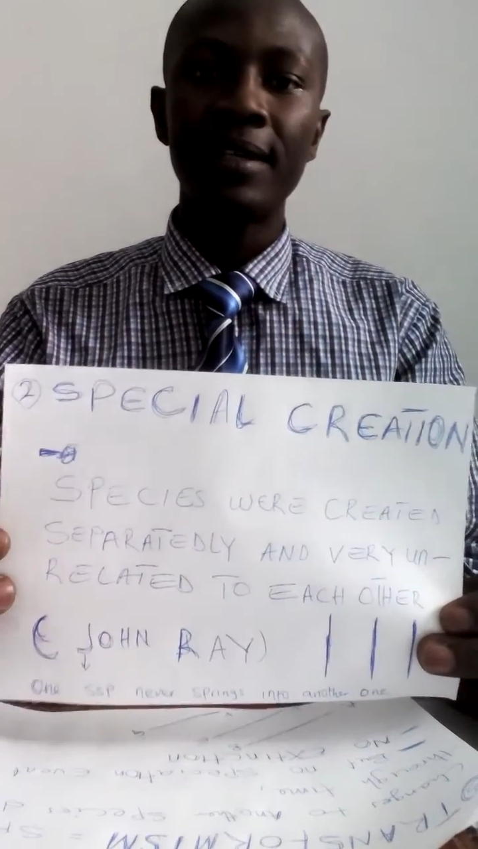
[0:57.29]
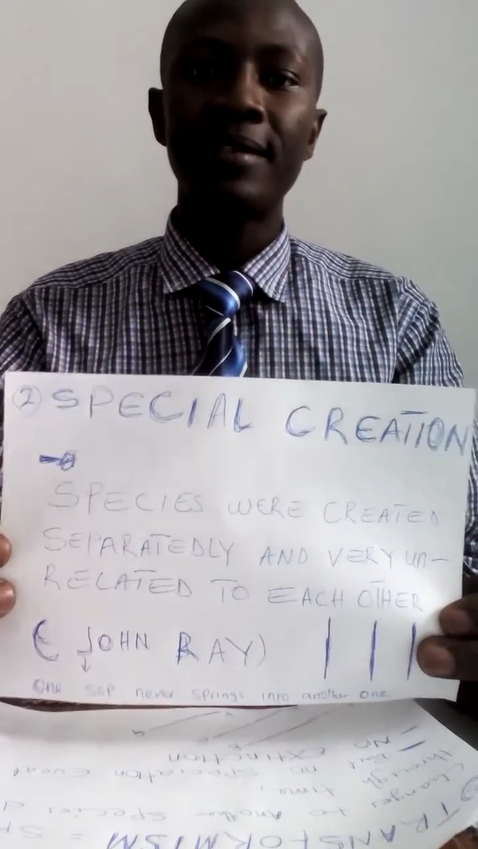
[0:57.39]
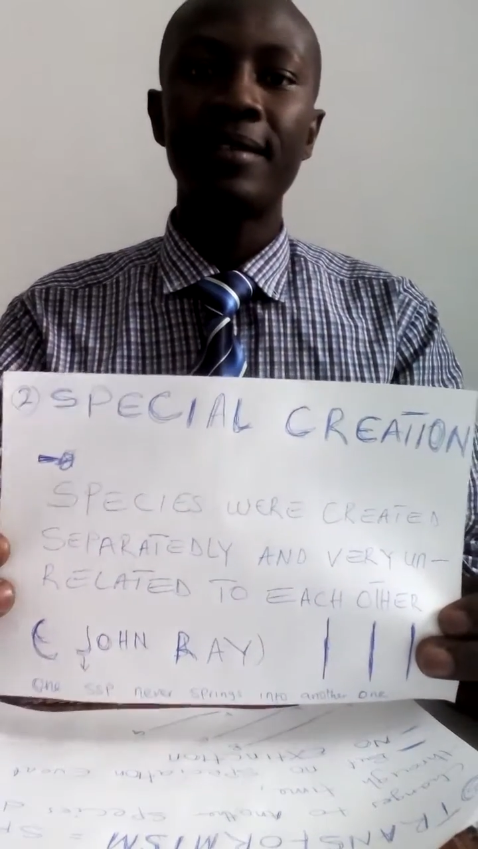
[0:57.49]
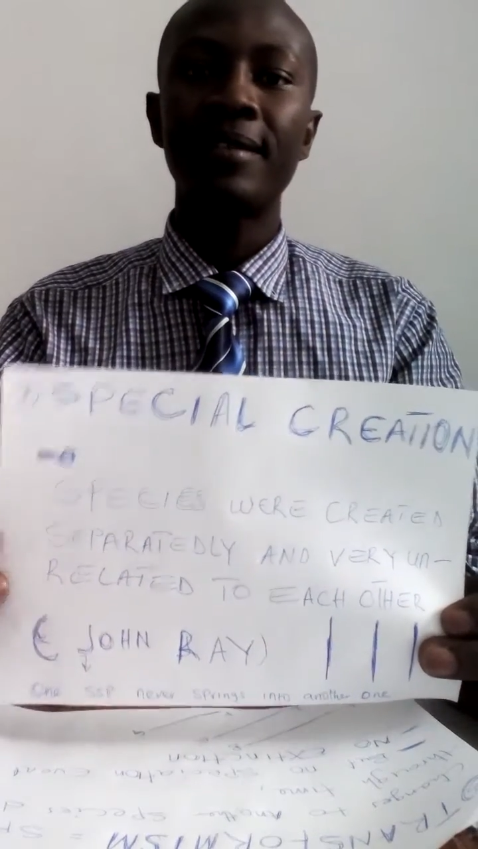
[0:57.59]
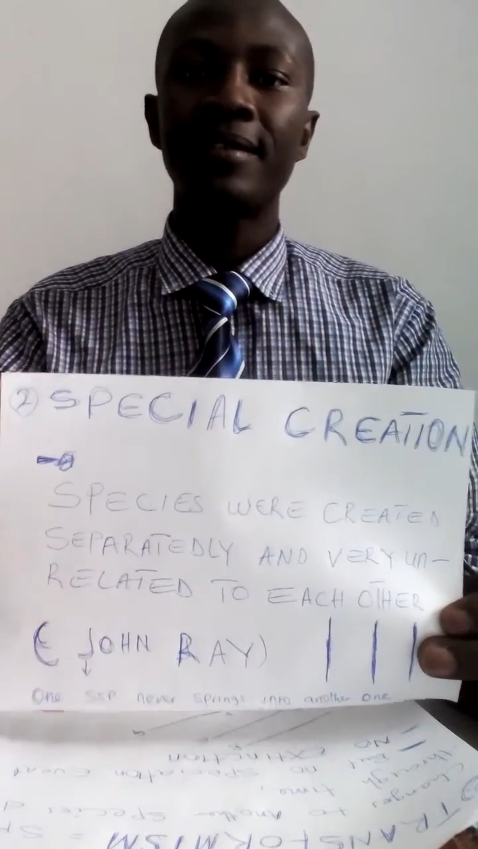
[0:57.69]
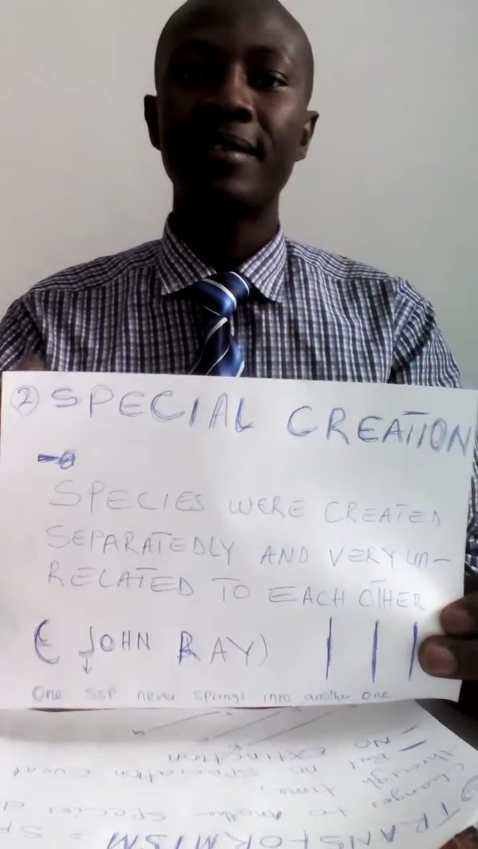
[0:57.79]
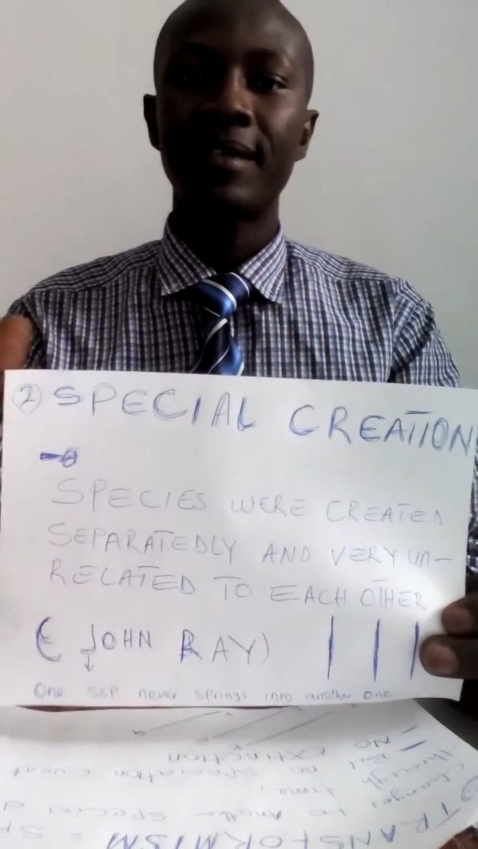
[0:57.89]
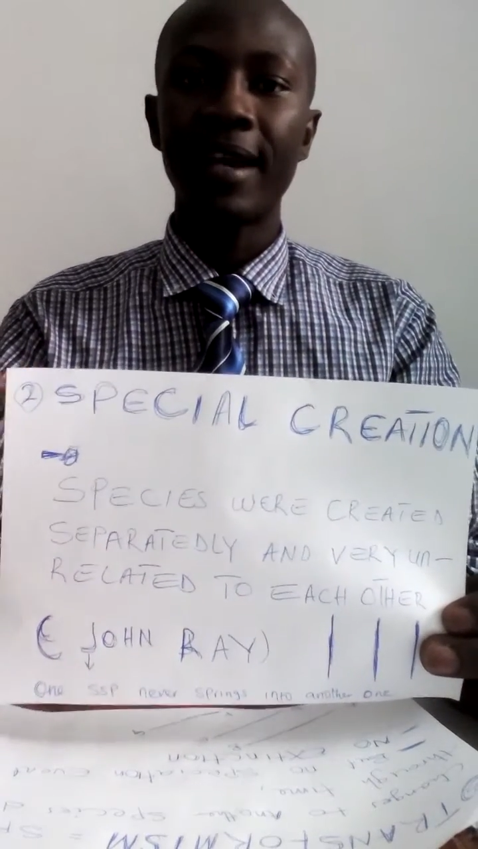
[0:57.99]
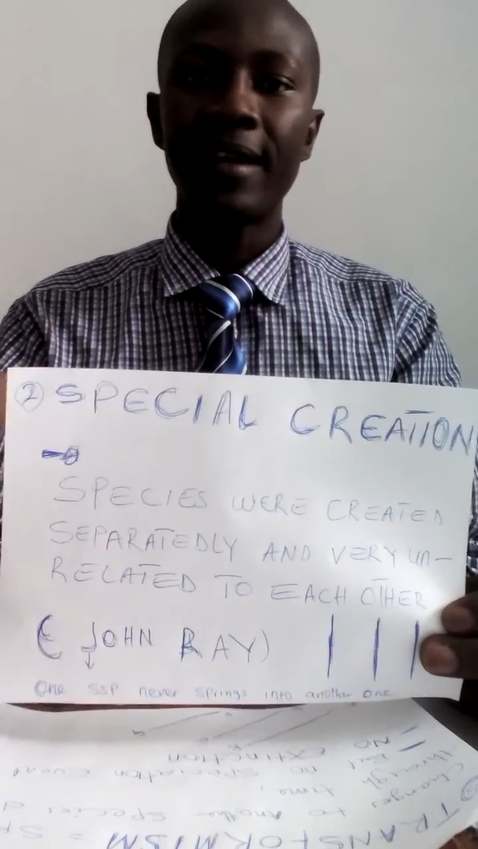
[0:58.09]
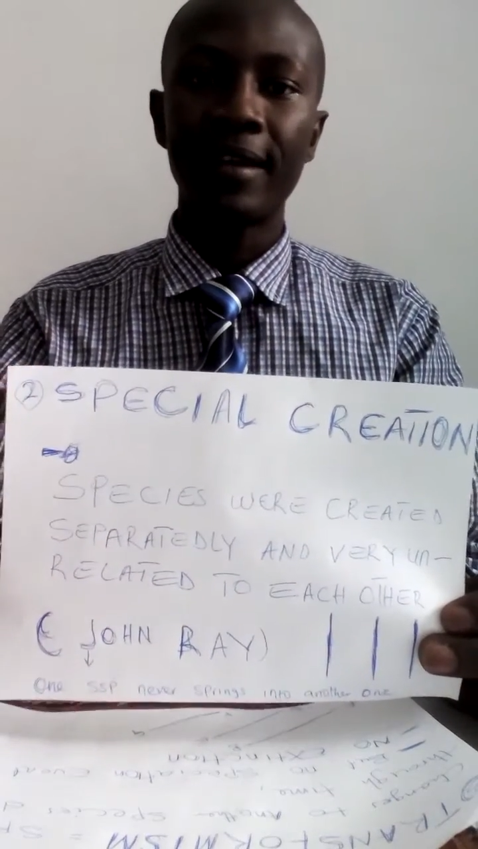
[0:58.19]
is
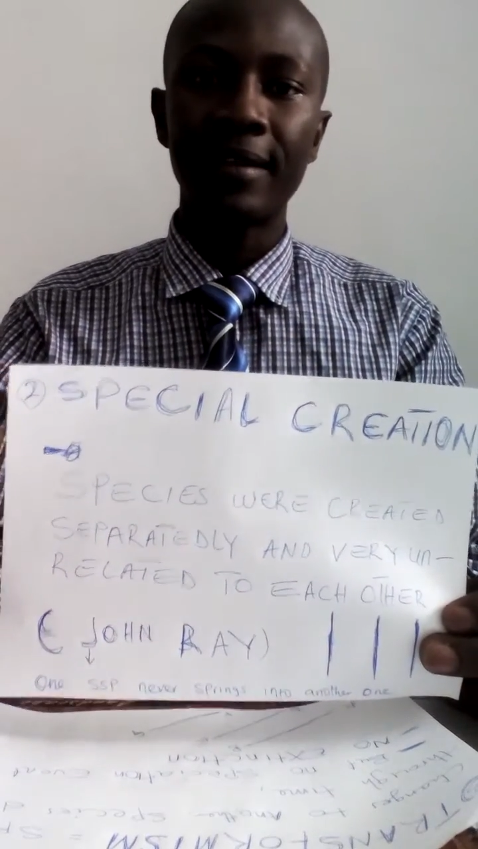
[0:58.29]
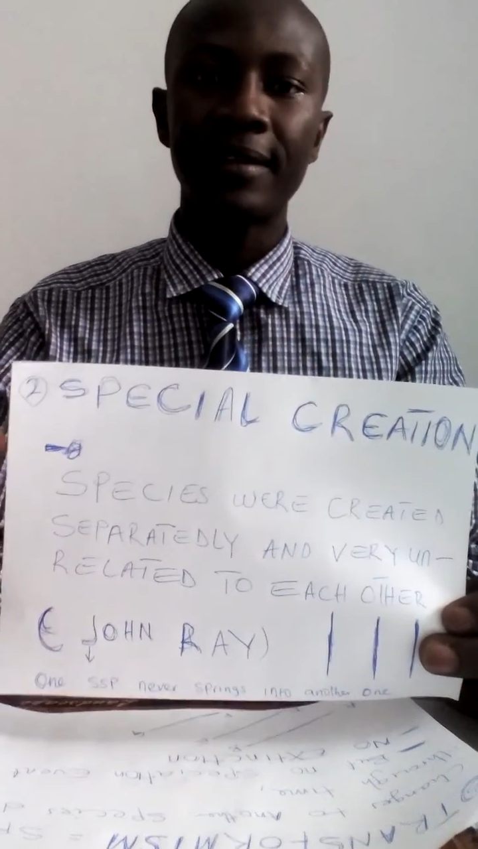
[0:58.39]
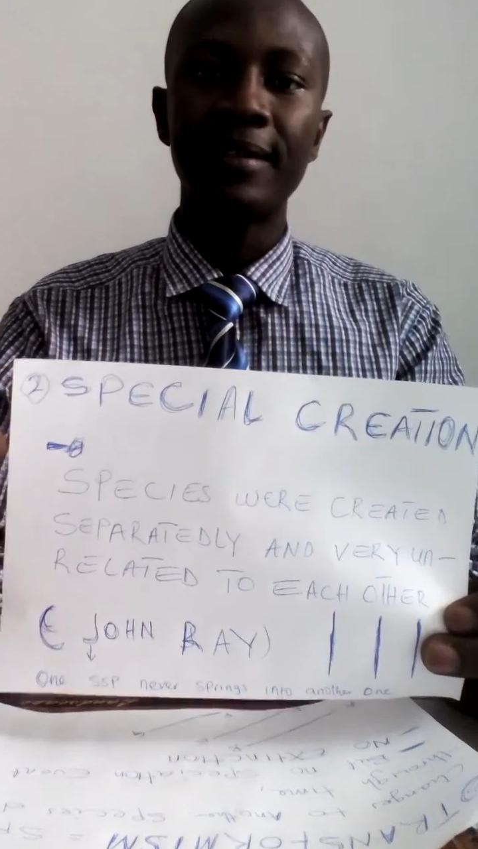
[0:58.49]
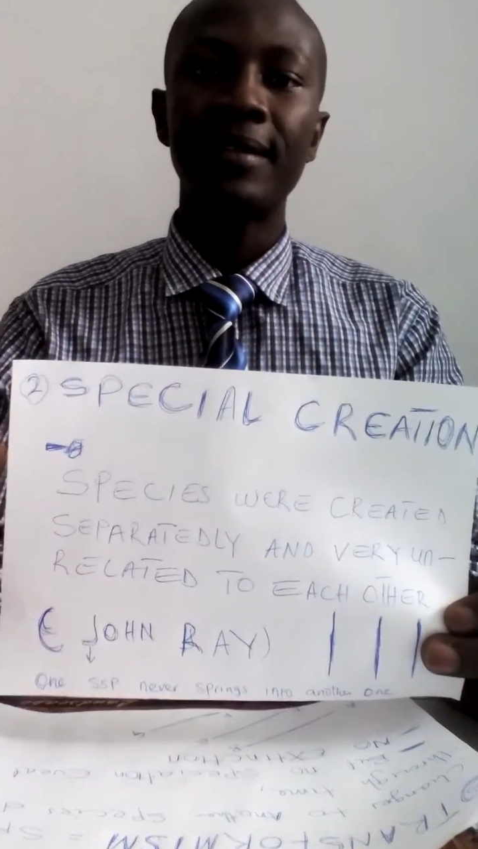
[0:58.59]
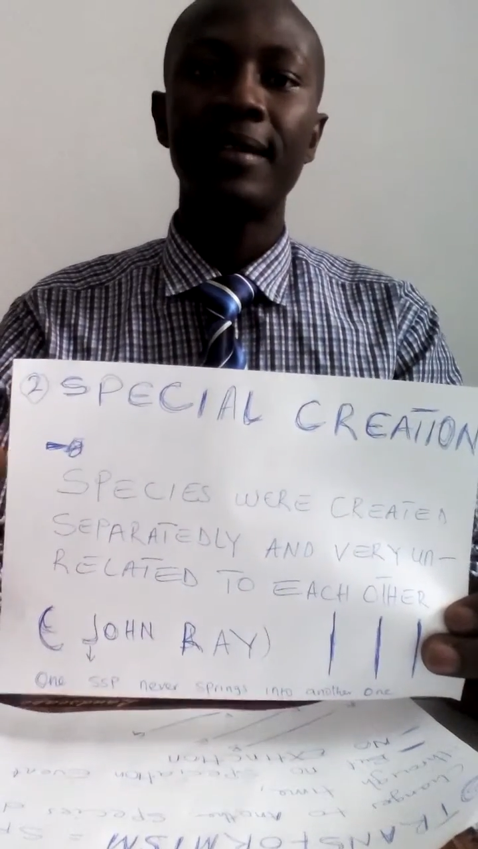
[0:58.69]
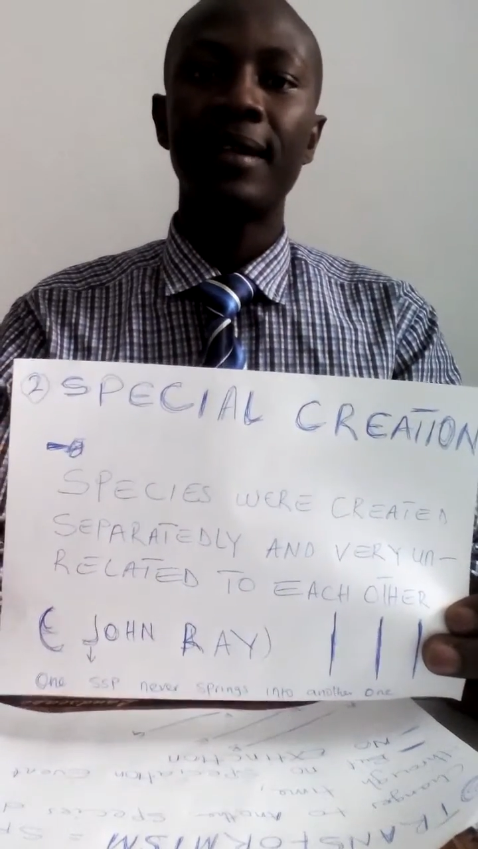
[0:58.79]
saying that